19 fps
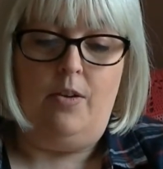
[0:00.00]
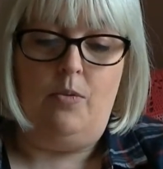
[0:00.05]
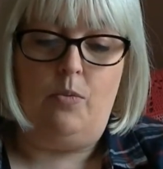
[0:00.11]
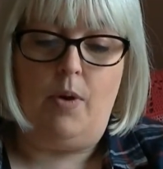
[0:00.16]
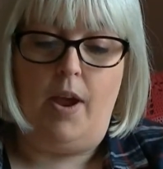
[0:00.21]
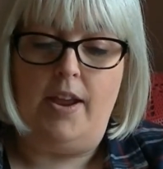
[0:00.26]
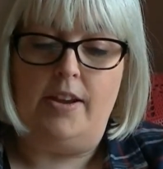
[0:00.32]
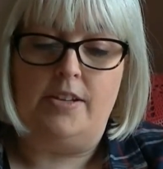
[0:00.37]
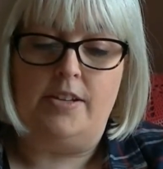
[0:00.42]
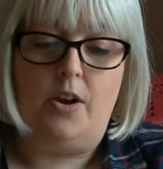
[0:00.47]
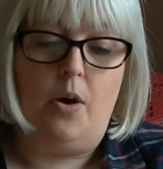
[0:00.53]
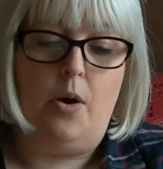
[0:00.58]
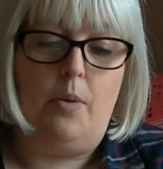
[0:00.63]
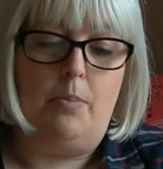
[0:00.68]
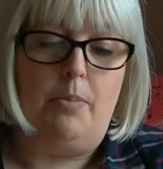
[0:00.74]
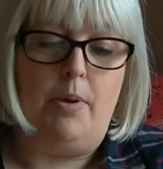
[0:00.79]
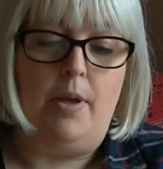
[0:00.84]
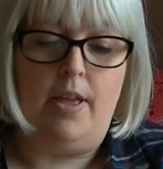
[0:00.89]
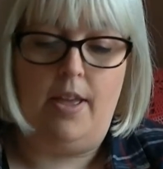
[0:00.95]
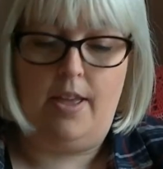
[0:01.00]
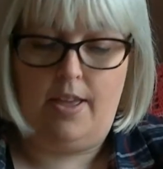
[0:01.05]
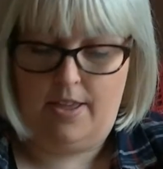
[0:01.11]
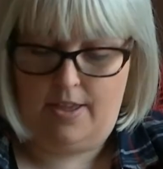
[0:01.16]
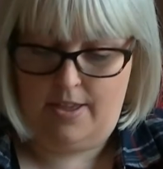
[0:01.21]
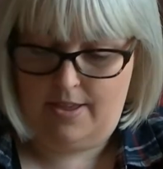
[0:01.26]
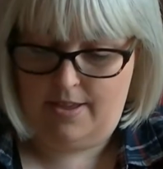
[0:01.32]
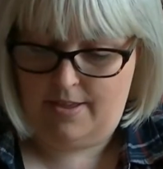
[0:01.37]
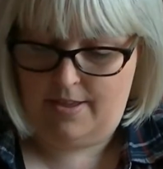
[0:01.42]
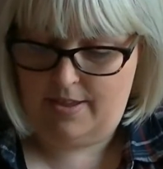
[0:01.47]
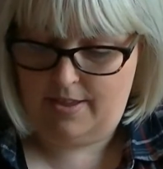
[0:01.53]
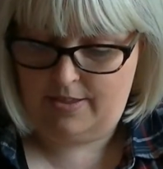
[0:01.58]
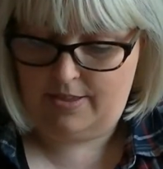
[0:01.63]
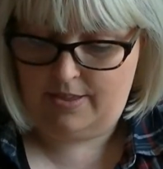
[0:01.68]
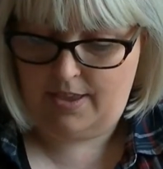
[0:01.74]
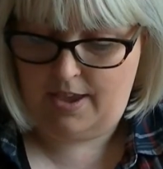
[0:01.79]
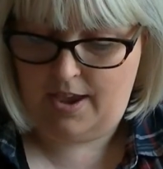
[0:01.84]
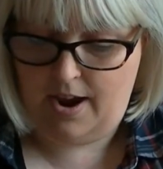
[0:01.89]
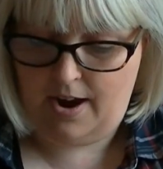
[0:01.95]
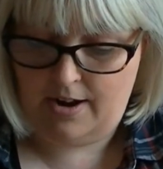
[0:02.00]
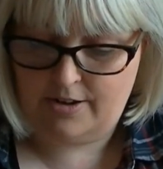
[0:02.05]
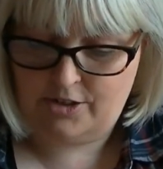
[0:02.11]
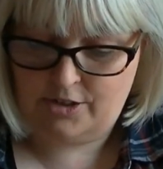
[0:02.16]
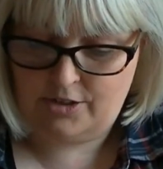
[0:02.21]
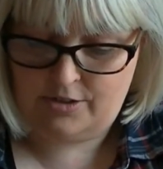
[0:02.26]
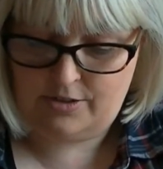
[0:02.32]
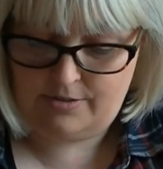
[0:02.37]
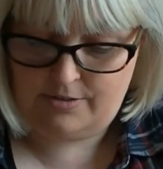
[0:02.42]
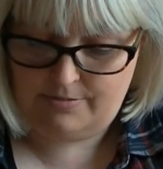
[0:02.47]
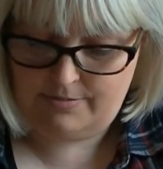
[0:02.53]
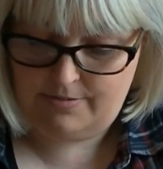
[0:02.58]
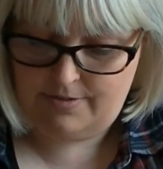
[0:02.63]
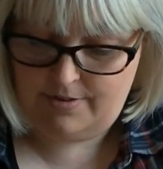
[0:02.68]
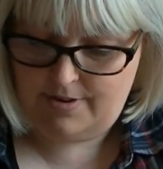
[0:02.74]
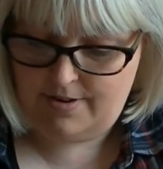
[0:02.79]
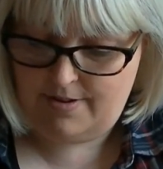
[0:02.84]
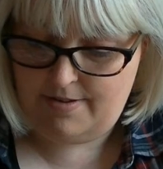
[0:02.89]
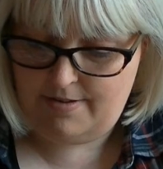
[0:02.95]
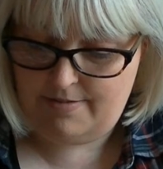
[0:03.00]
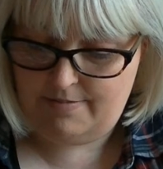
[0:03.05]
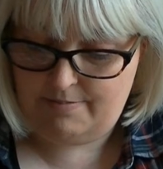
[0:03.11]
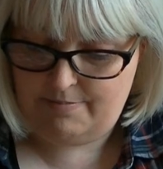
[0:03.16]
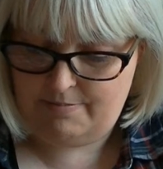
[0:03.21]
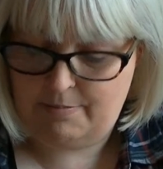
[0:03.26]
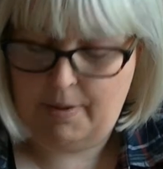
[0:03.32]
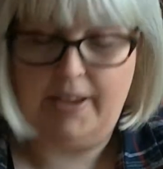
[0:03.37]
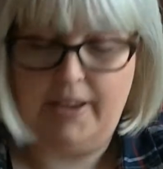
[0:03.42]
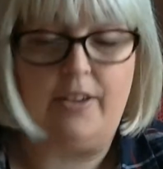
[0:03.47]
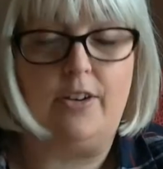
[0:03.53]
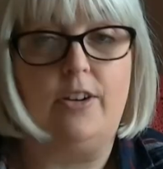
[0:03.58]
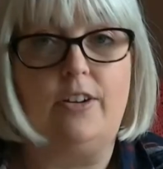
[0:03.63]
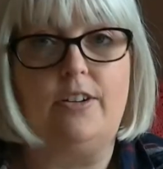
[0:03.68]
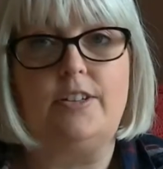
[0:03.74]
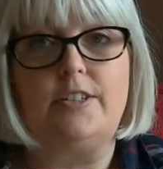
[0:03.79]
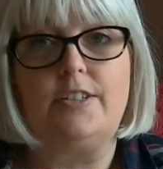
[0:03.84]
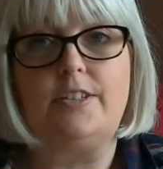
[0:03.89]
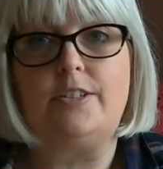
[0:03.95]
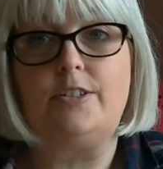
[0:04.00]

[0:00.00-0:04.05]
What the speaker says: right up. They are just my colours.